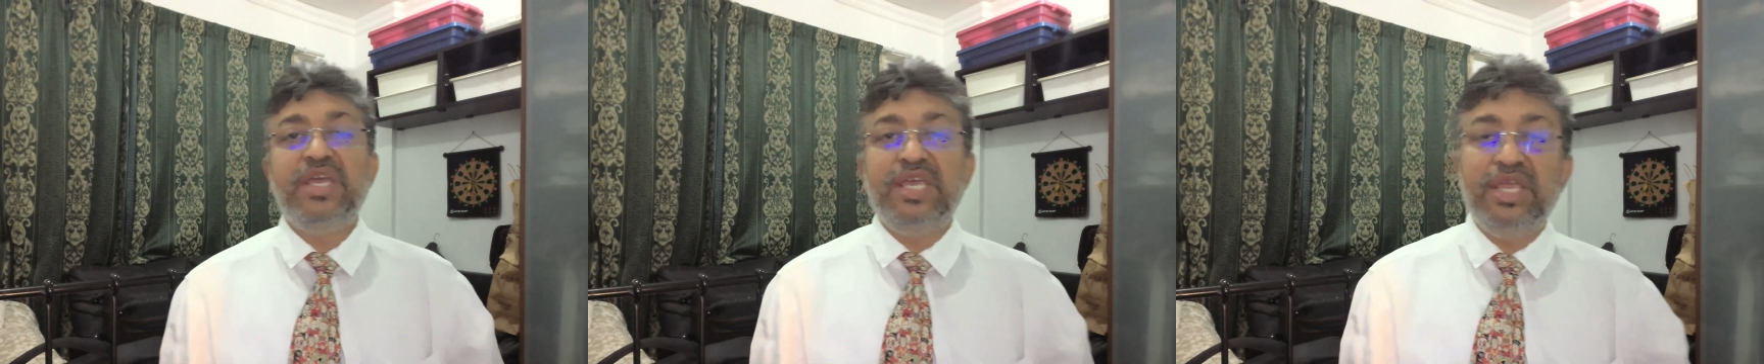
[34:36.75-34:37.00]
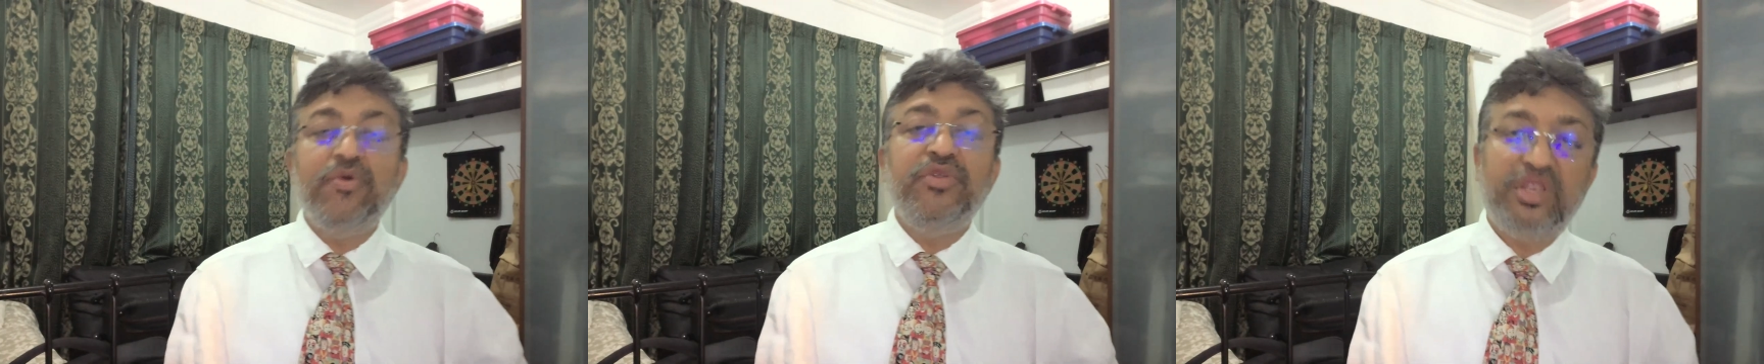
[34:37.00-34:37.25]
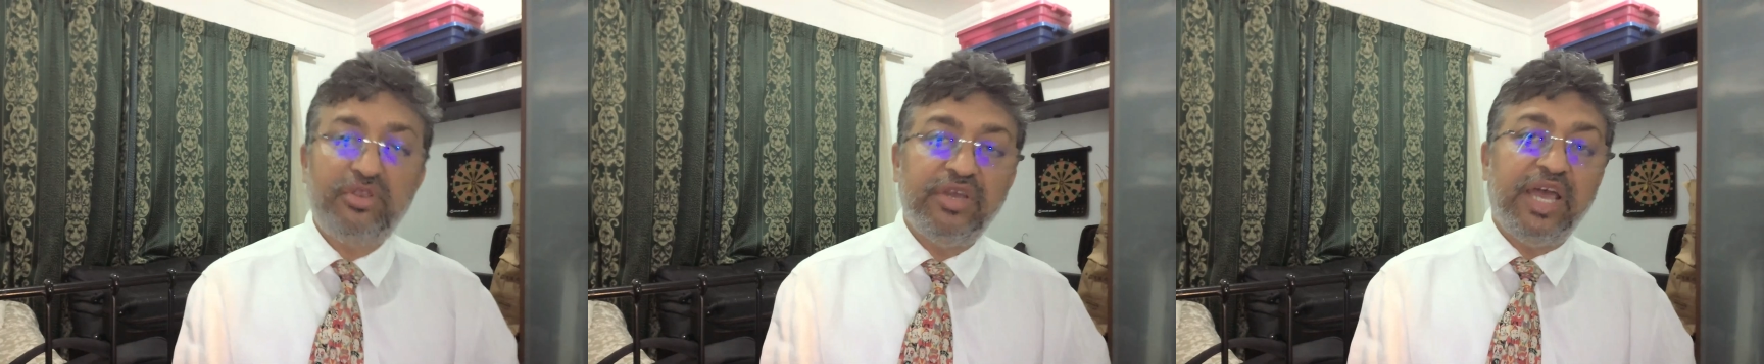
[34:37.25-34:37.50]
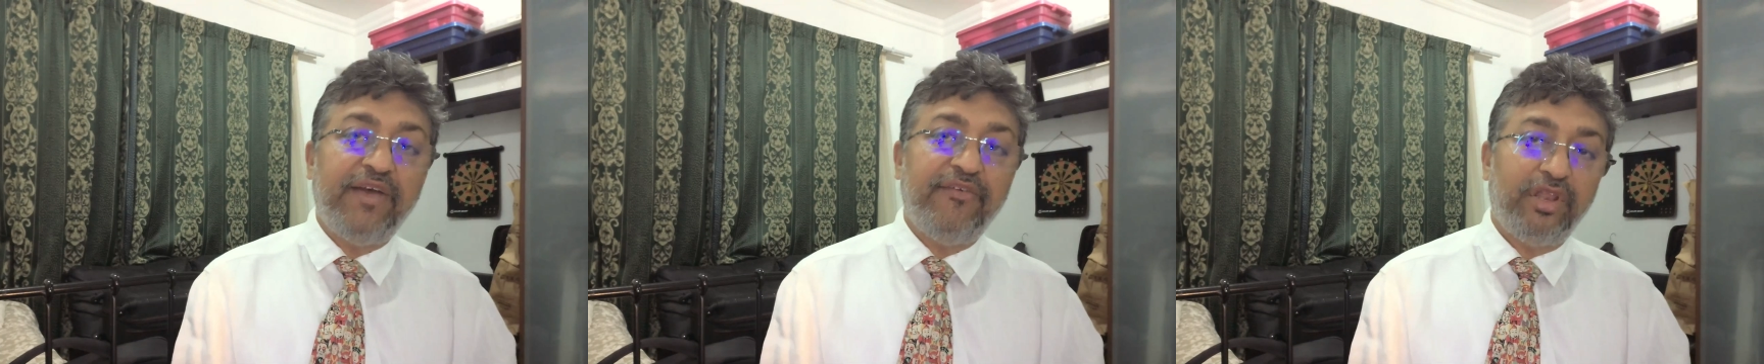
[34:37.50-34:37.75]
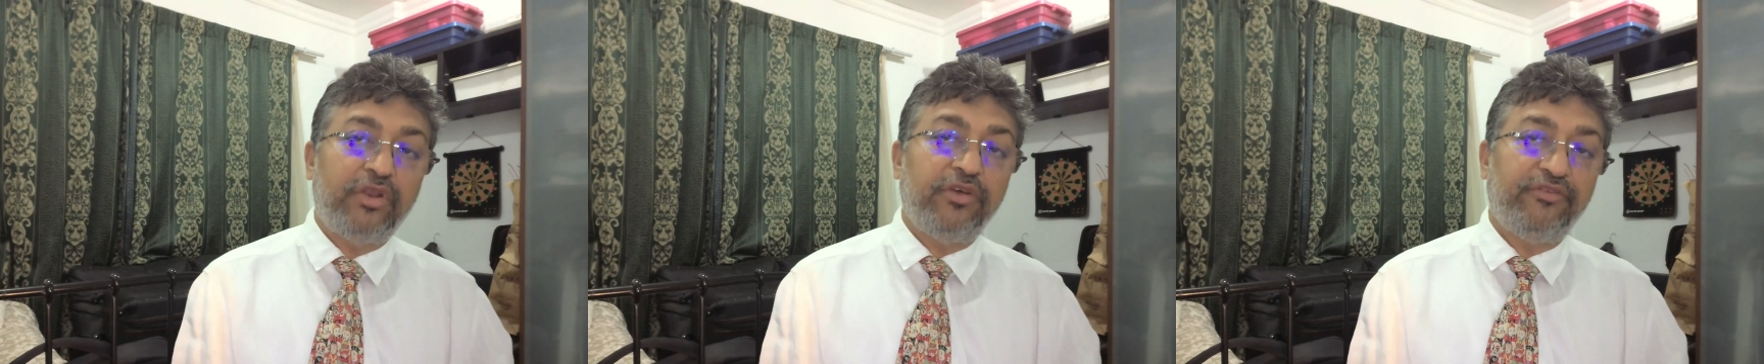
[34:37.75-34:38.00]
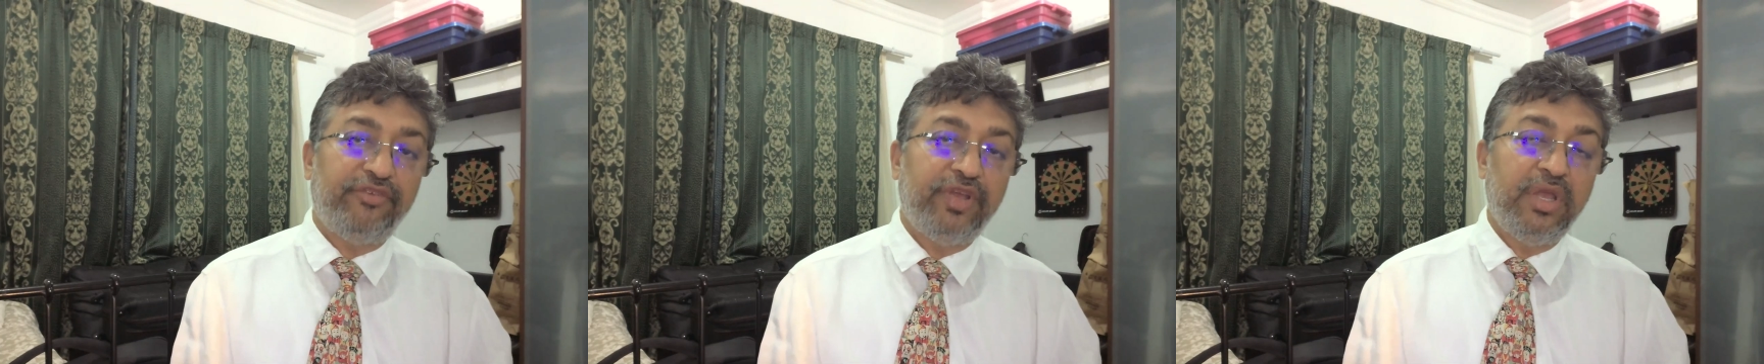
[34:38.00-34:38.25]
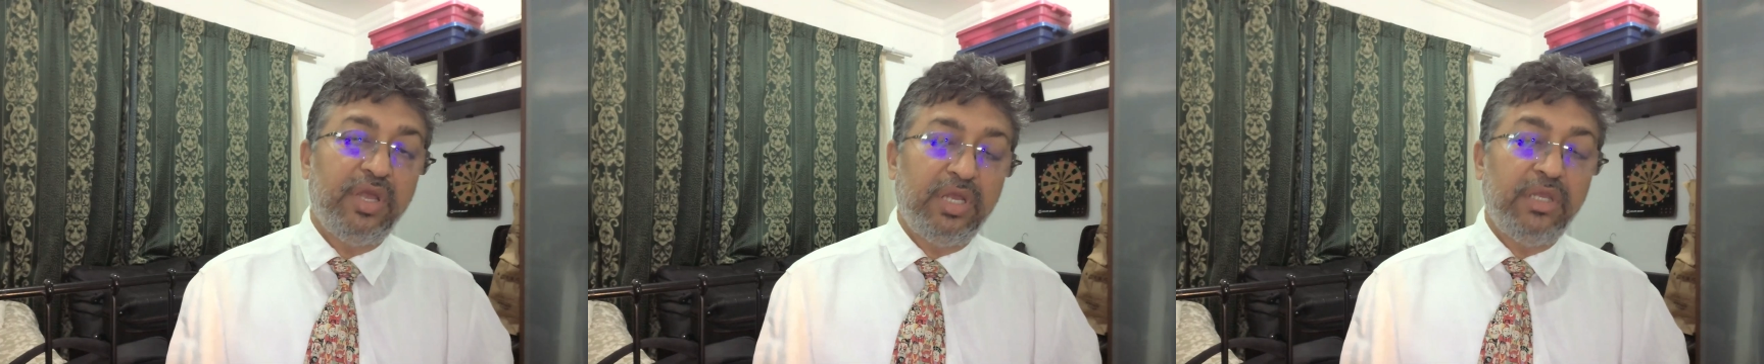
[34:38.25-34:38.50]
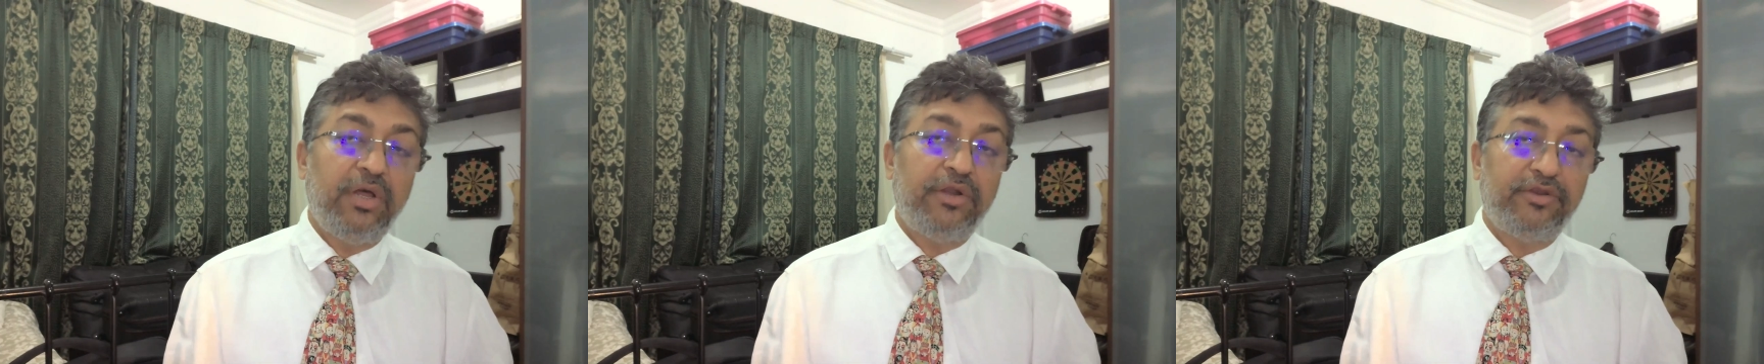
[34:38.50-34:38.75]
need to have a lot
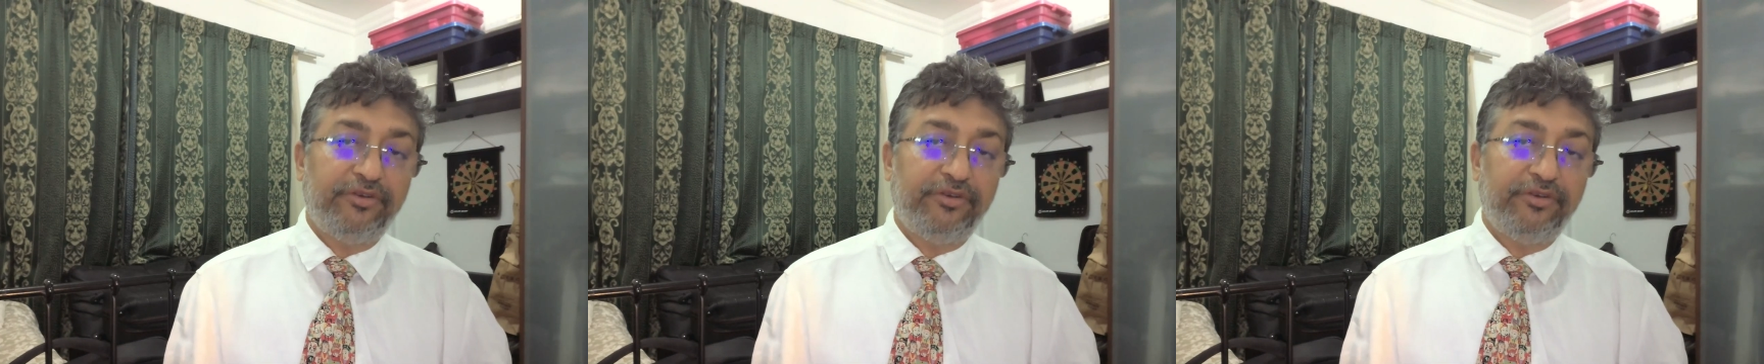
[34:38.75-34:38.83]
of